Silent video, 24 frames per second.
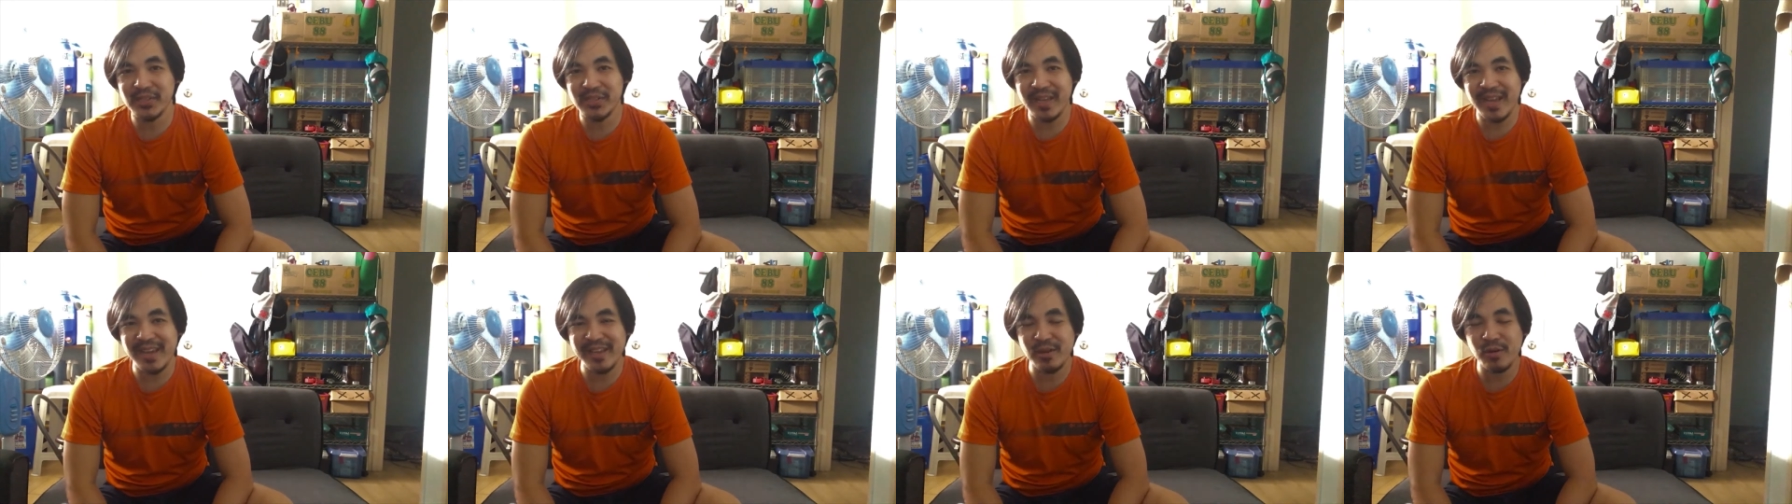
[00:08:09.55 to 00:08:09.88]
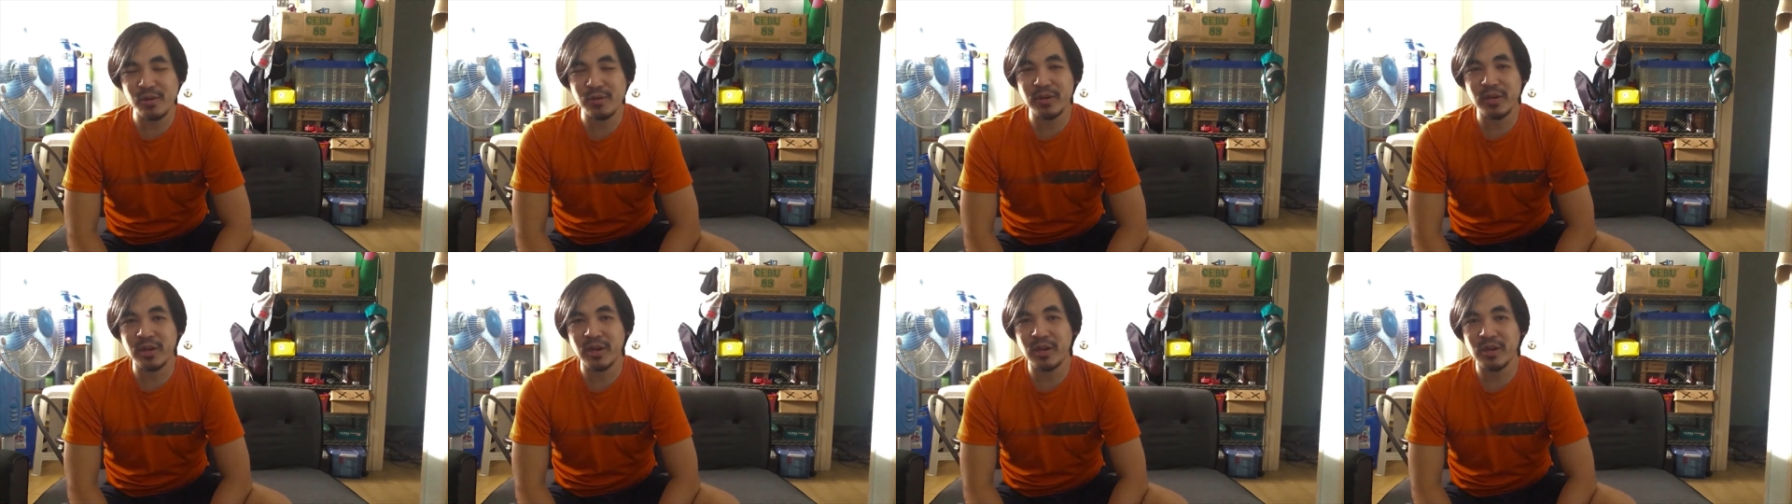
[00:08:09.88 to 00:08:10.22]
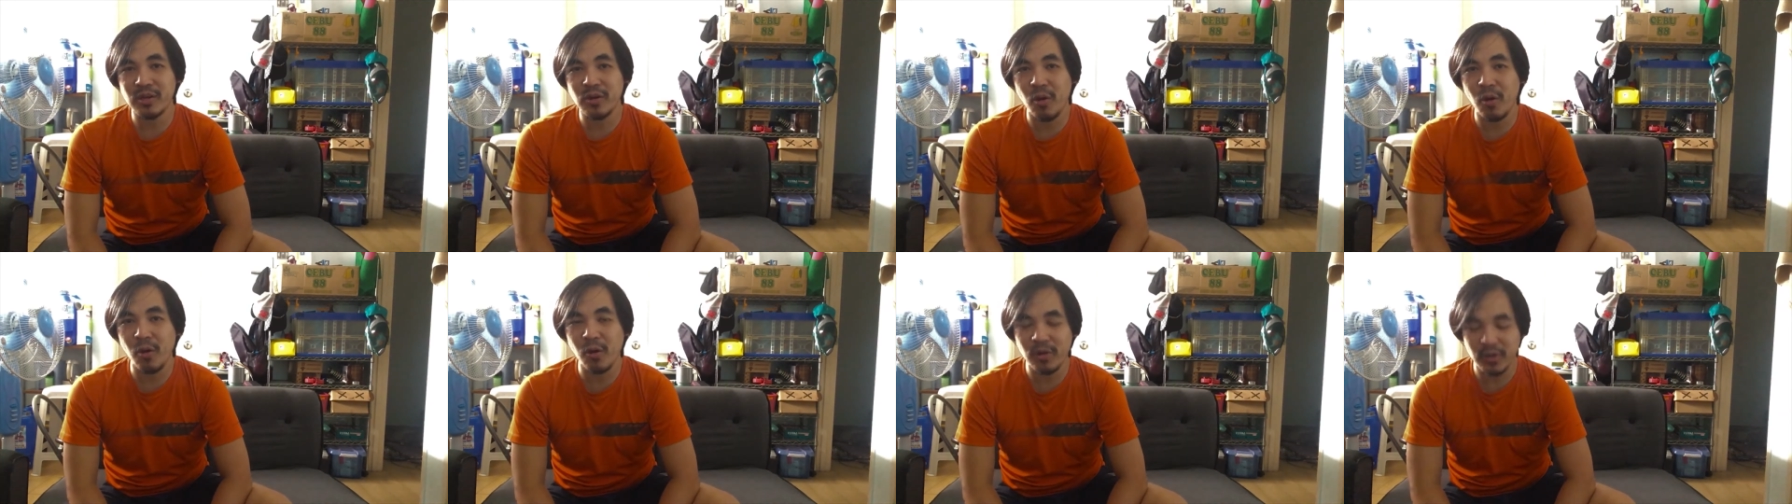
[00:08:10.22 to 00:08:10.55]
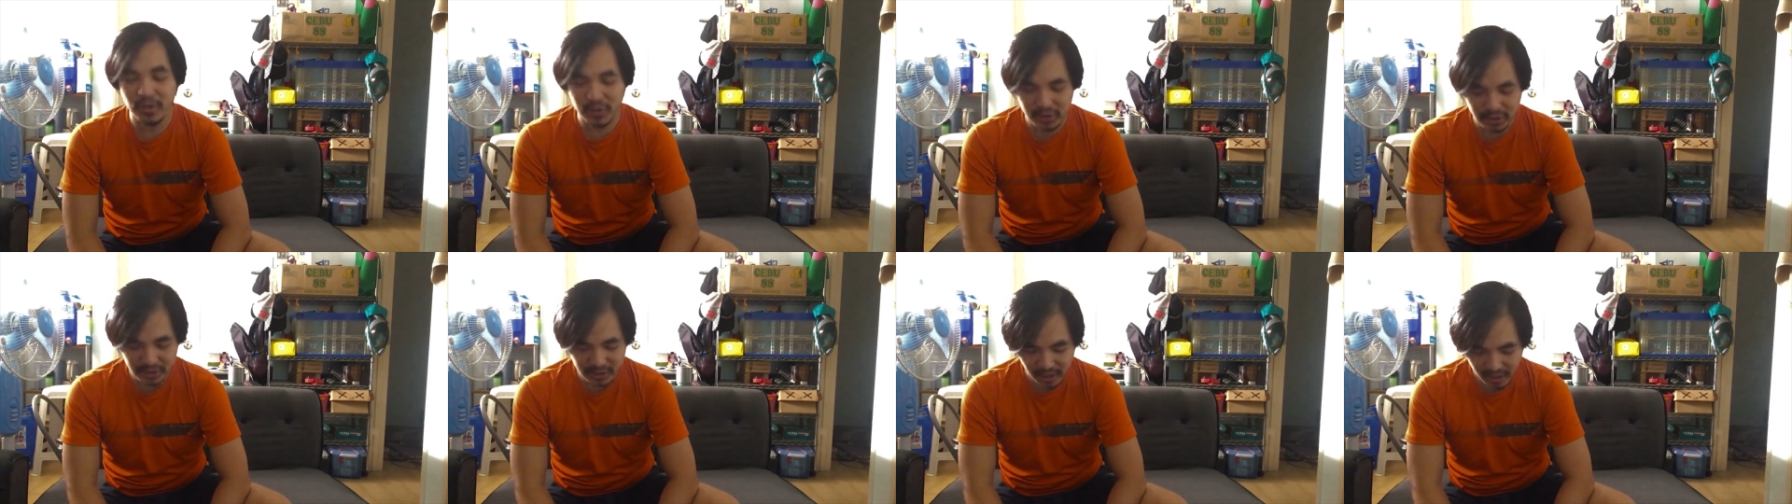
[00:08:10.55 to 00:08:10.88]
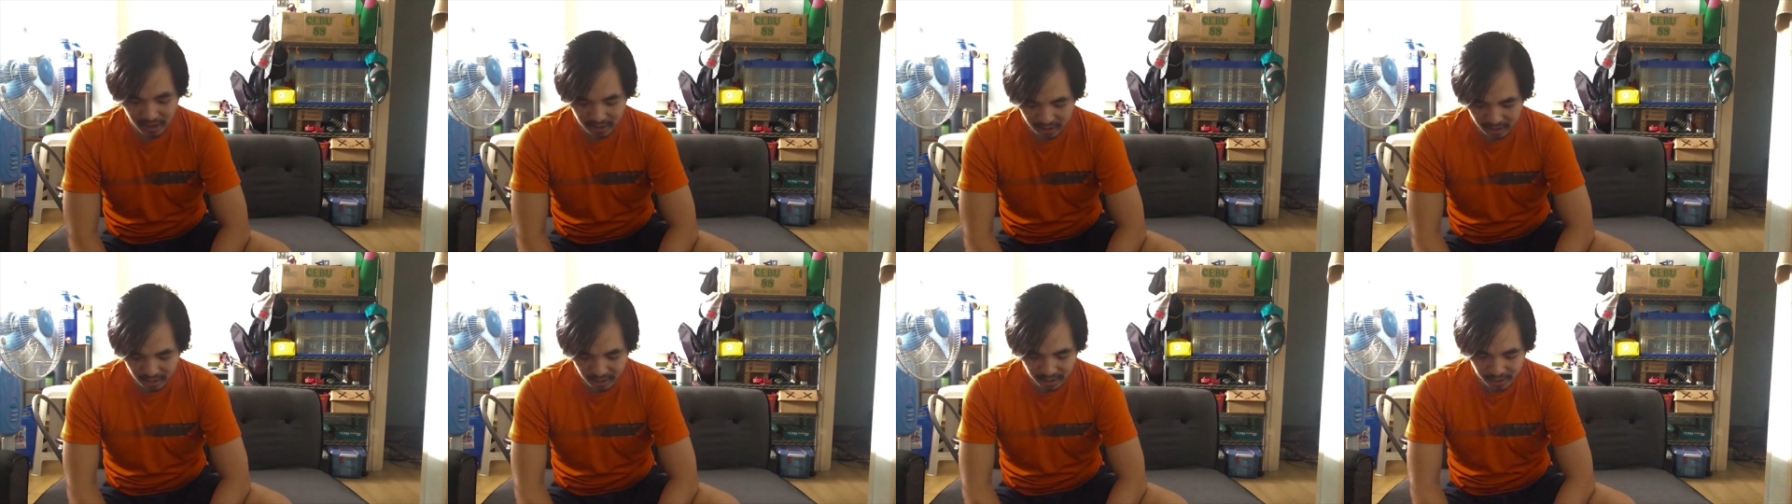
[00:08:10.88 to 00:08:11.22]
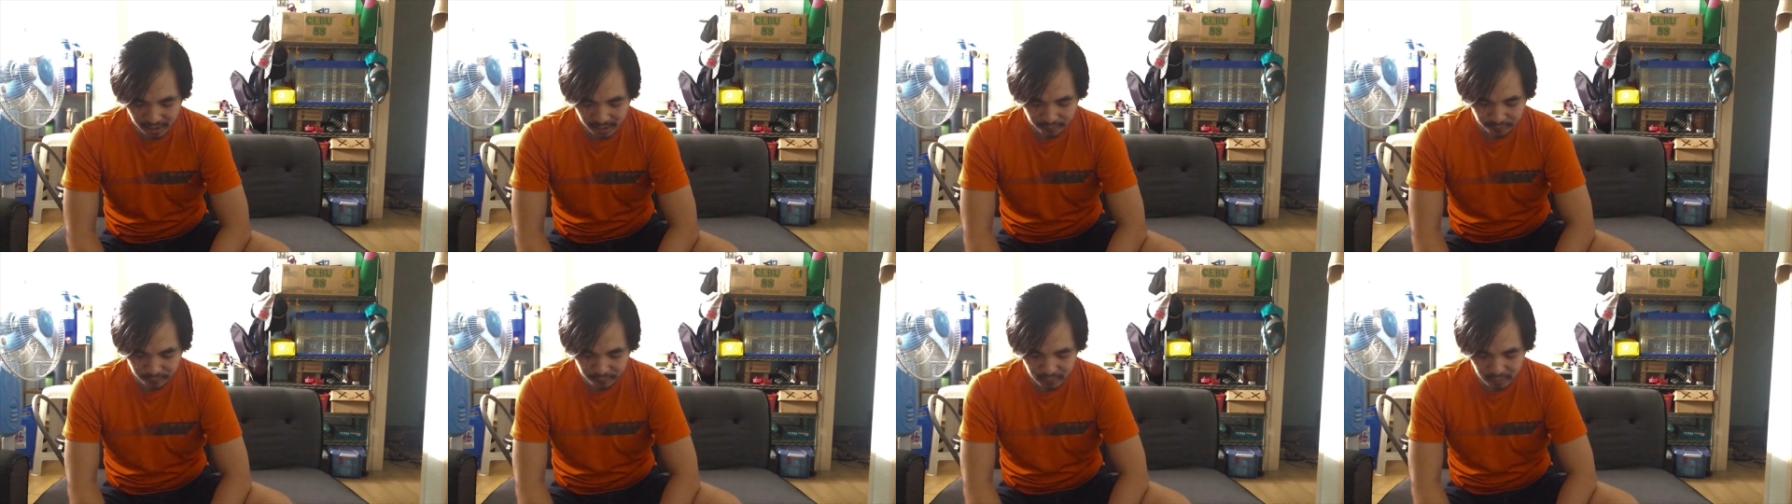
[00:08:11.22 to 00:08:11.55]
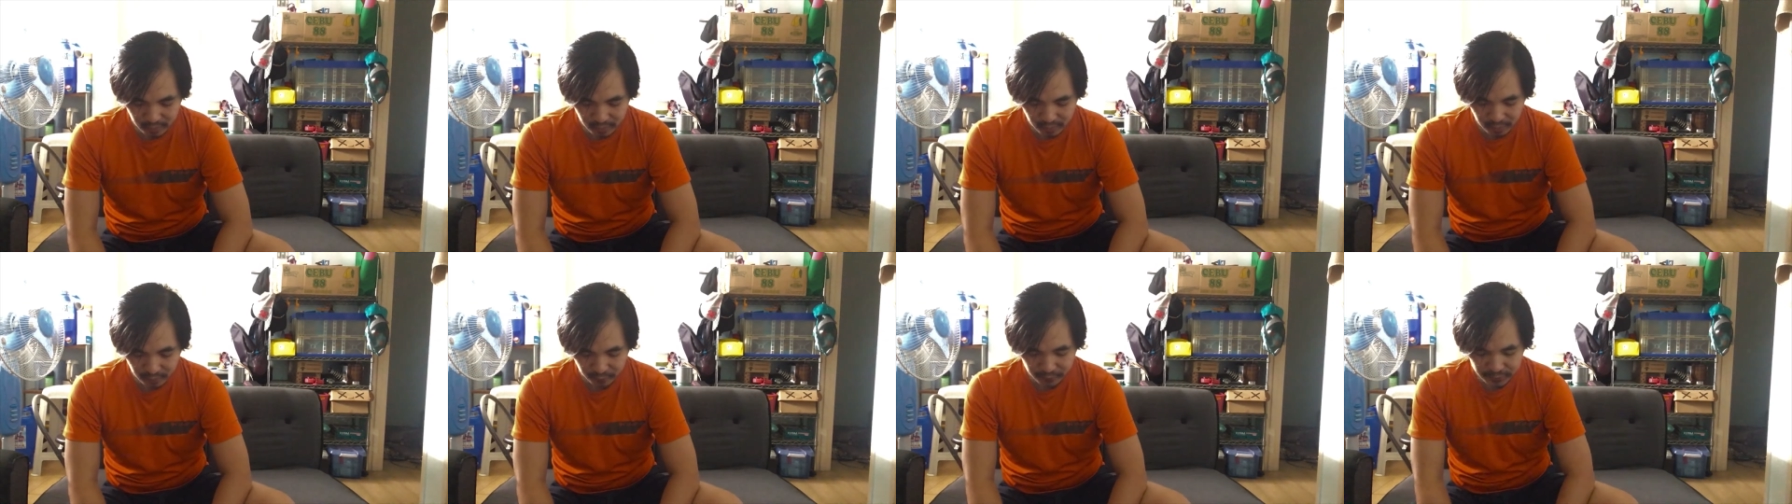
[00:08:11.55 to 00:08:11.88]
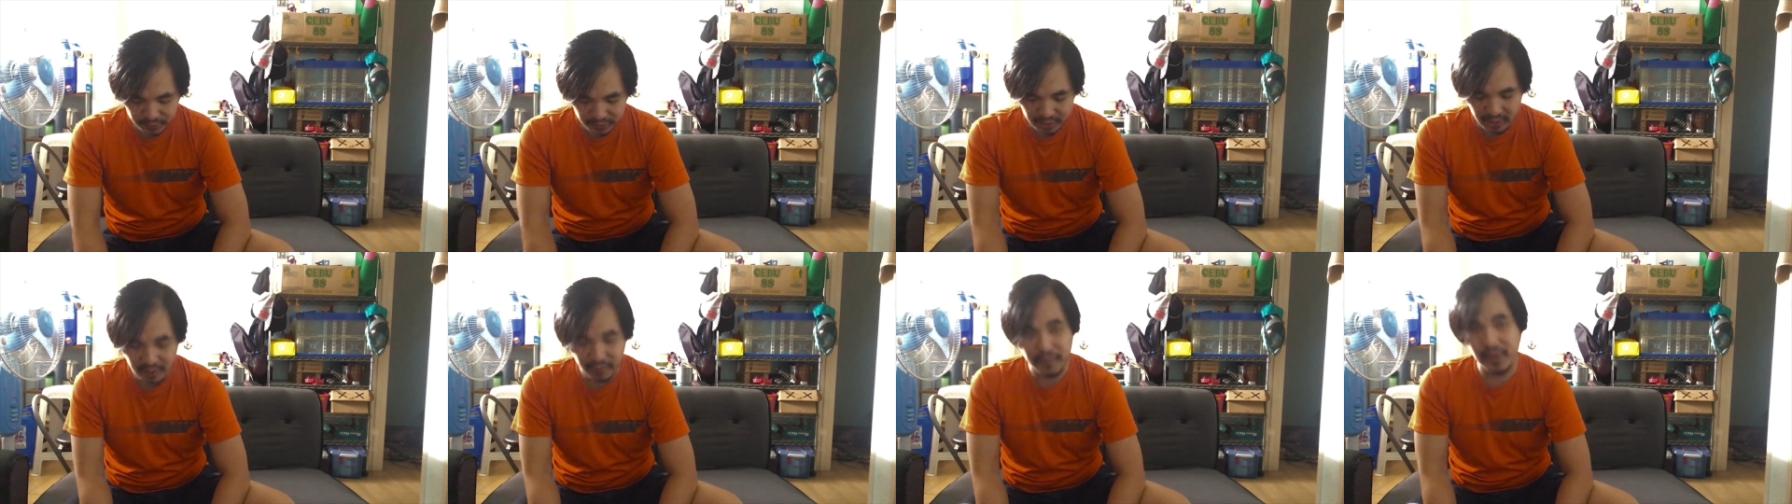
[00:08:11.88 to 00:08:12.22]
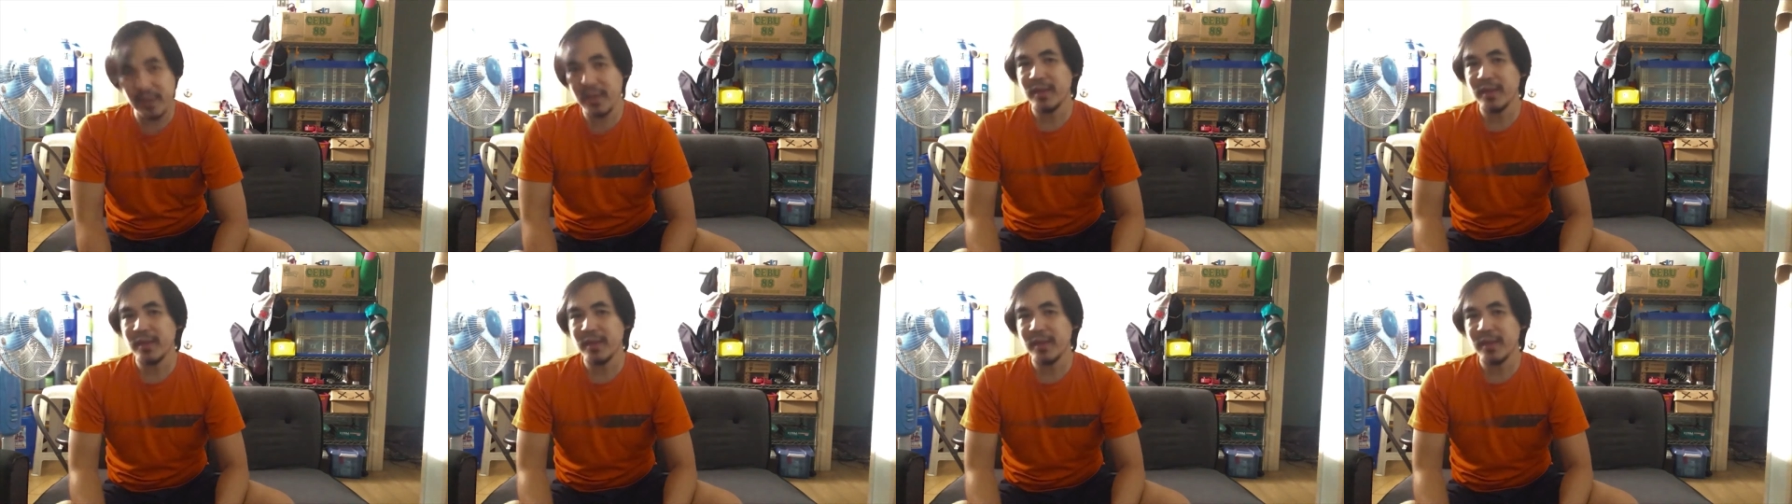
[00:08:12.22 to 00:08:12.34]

I don't stock a lot of stuff.